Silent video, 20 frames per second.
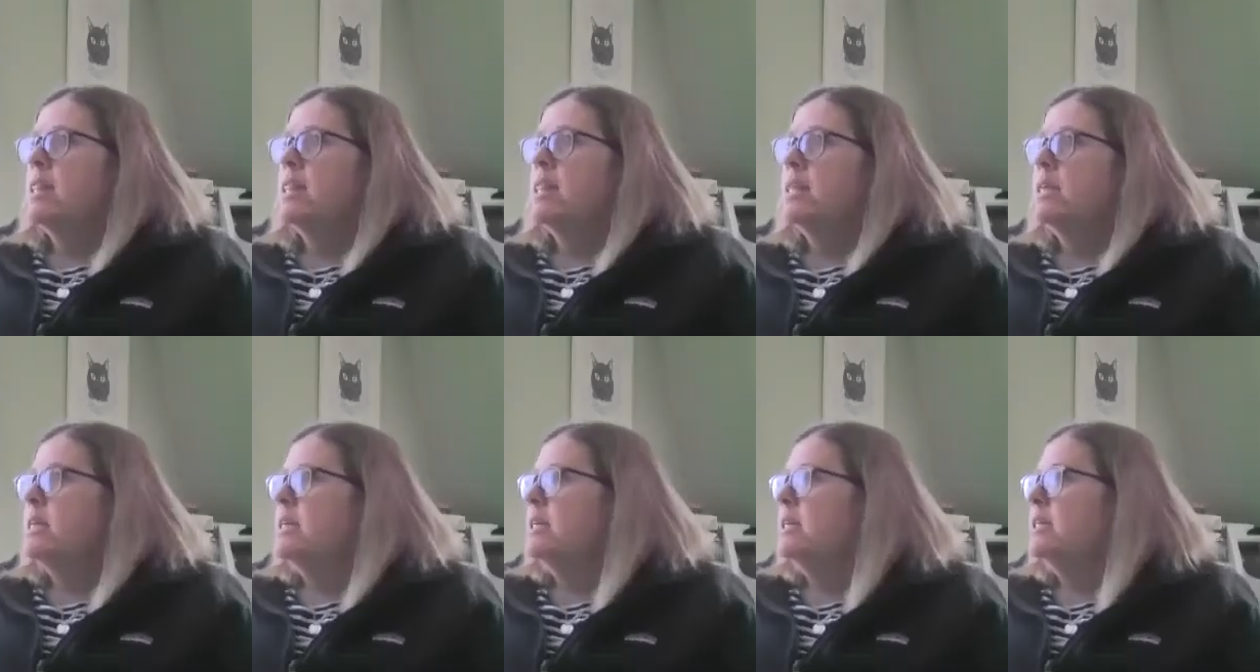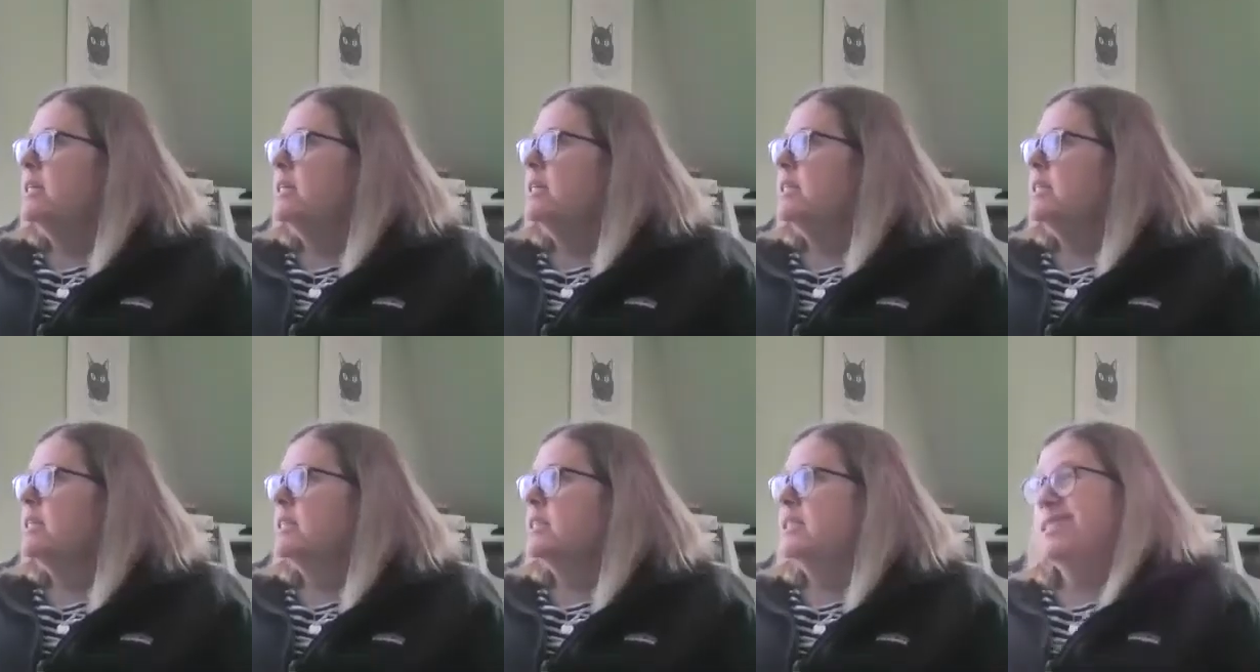
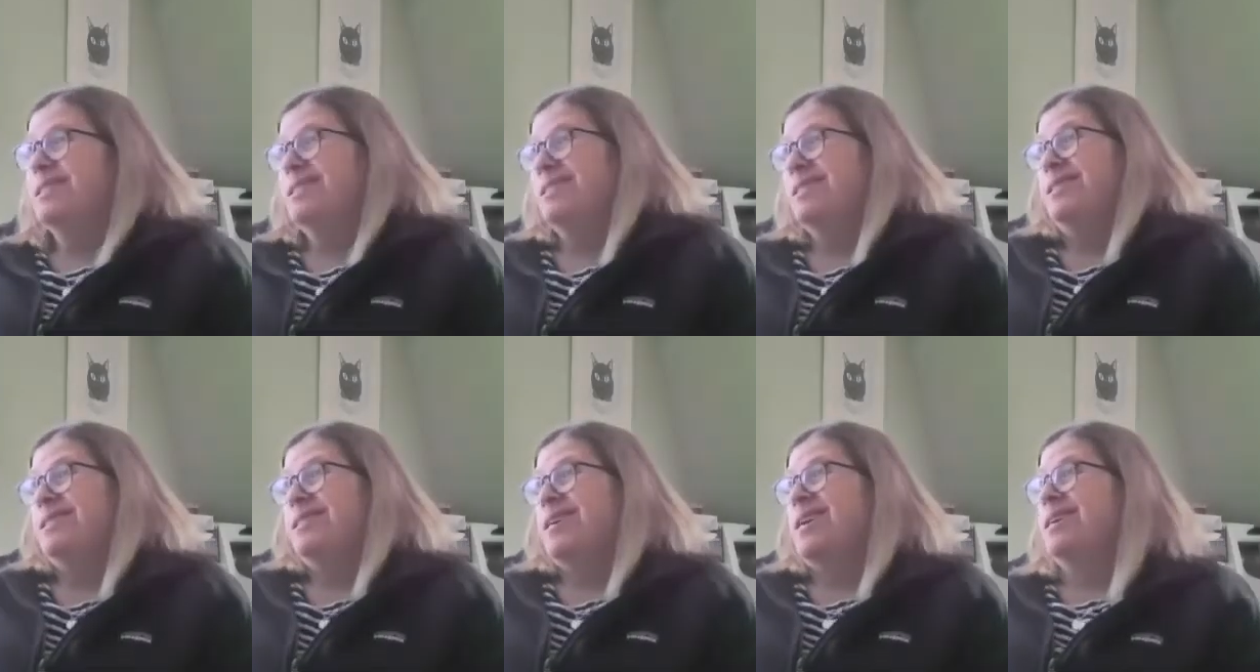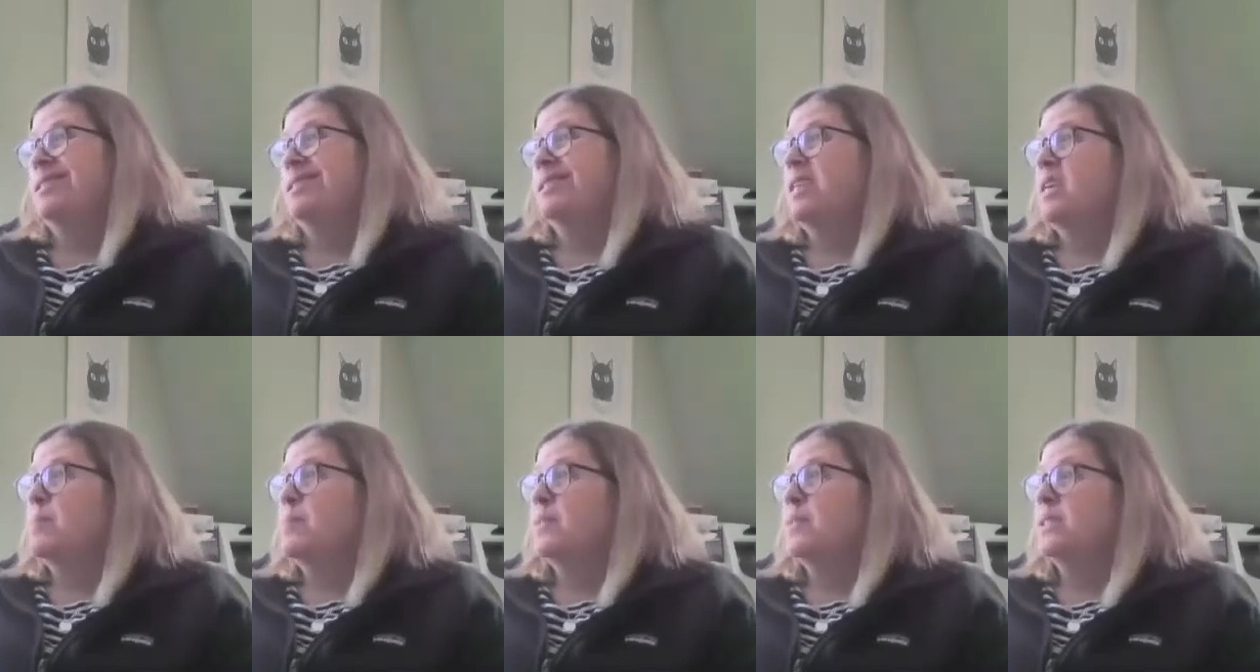this is the exact
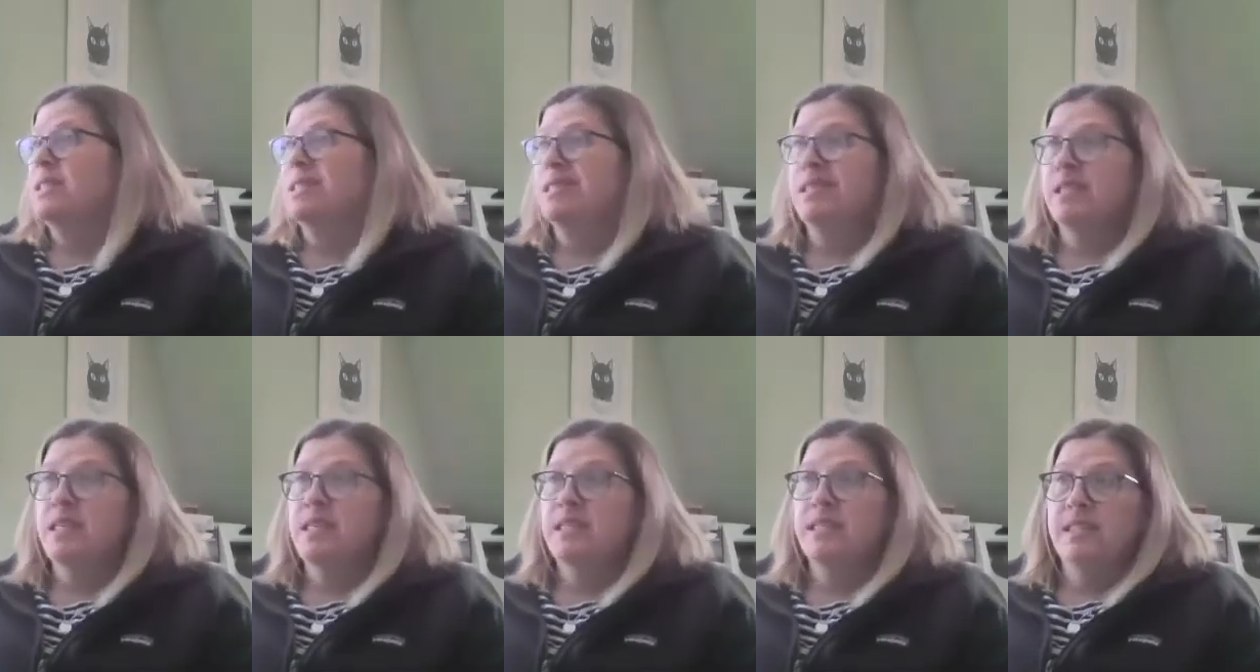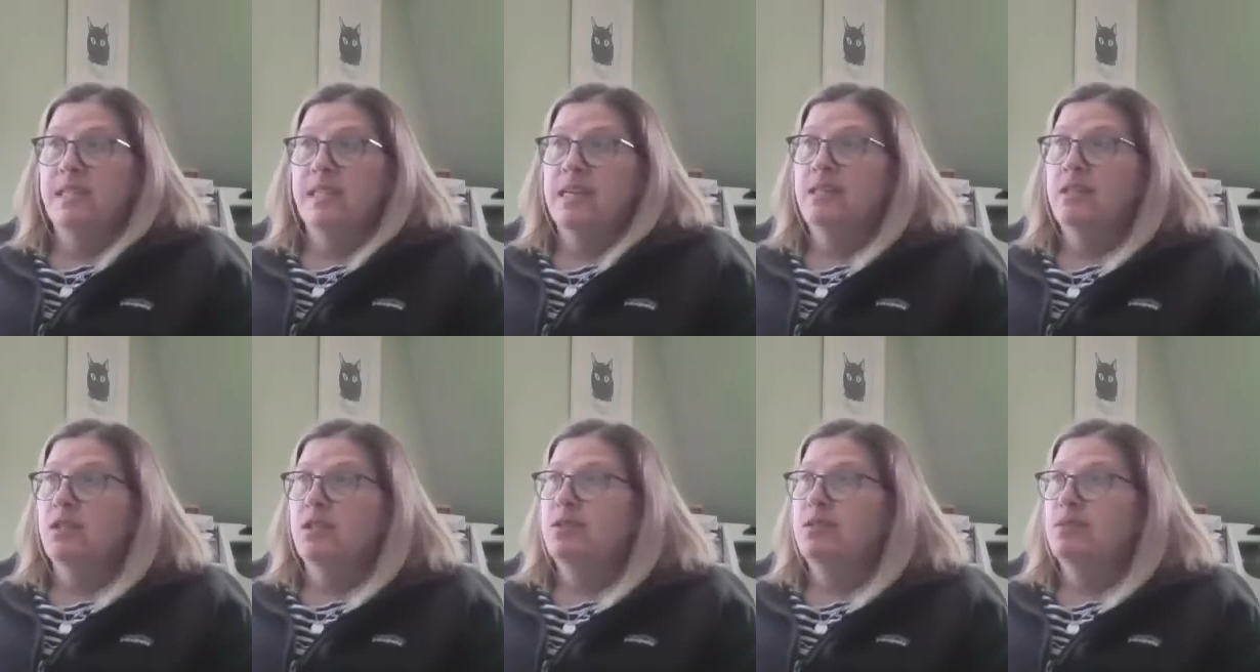same as the state
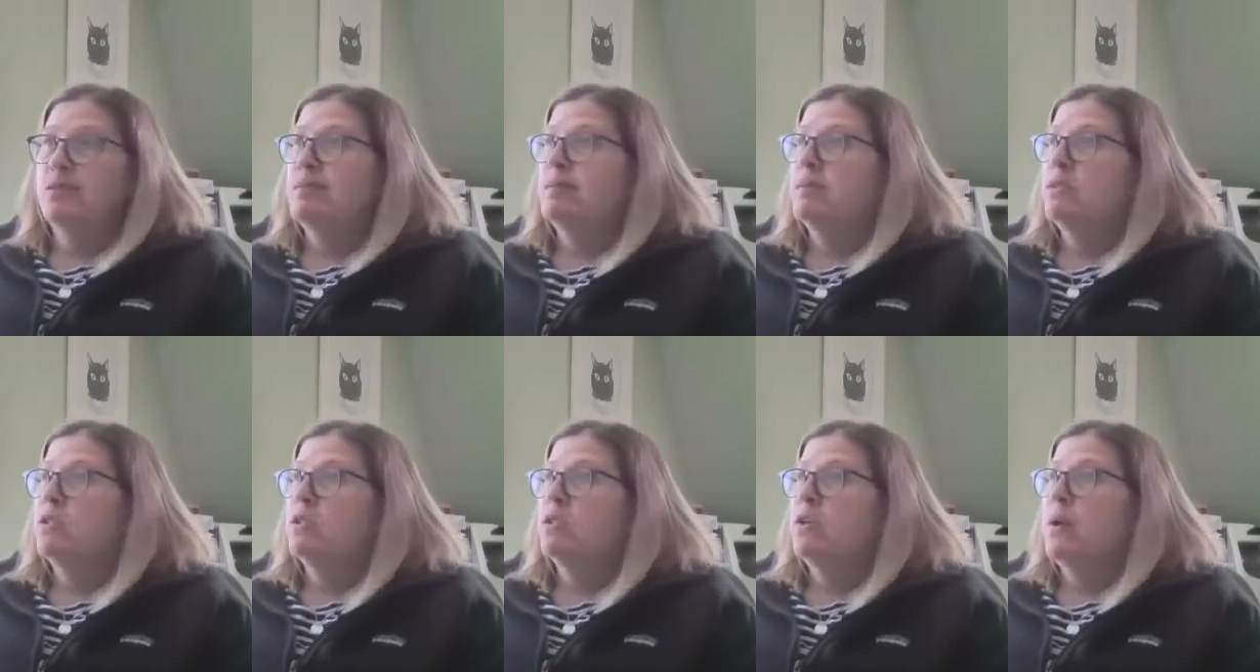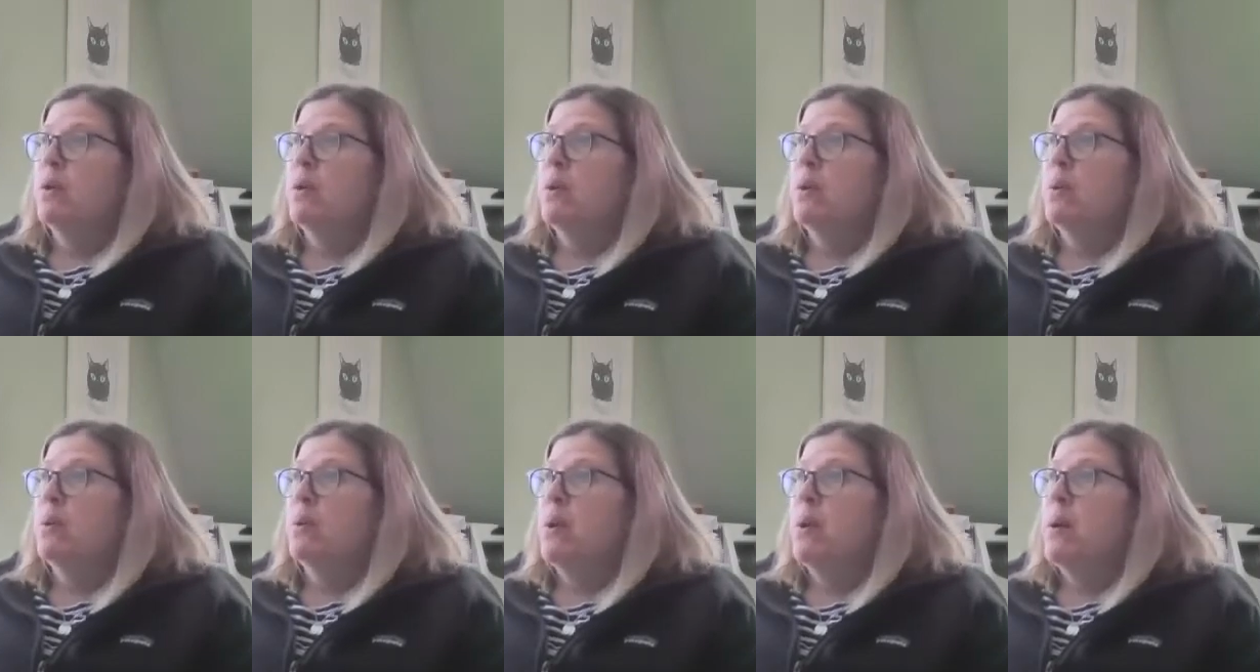statute.
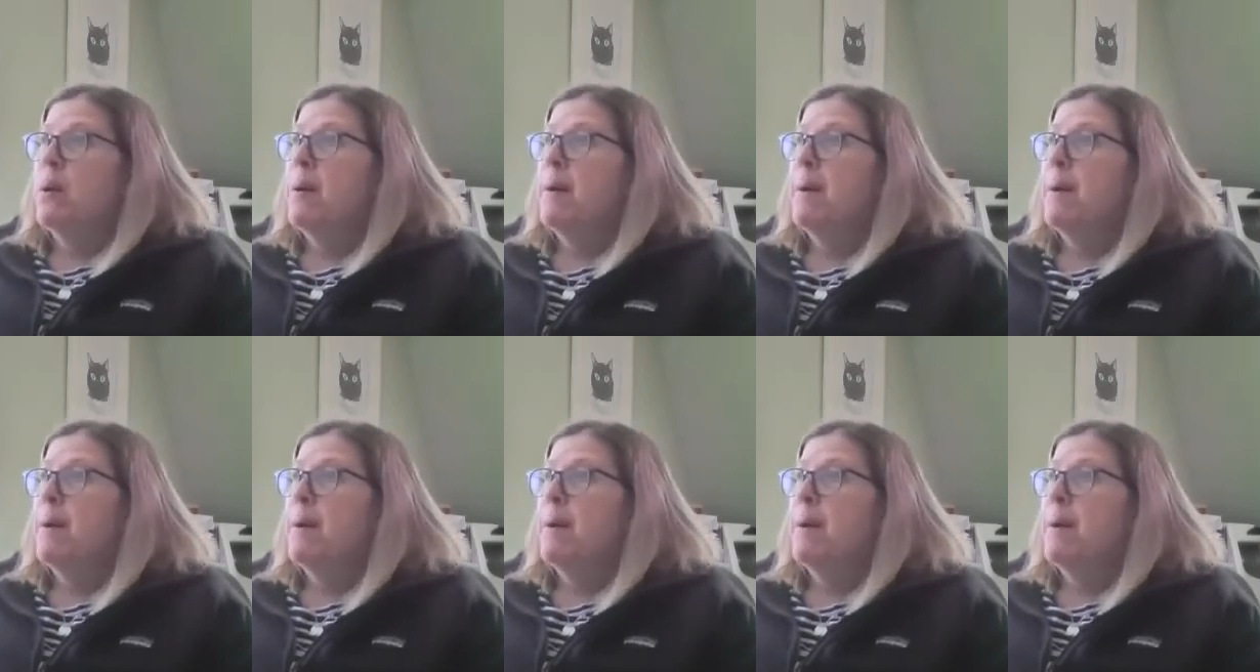So,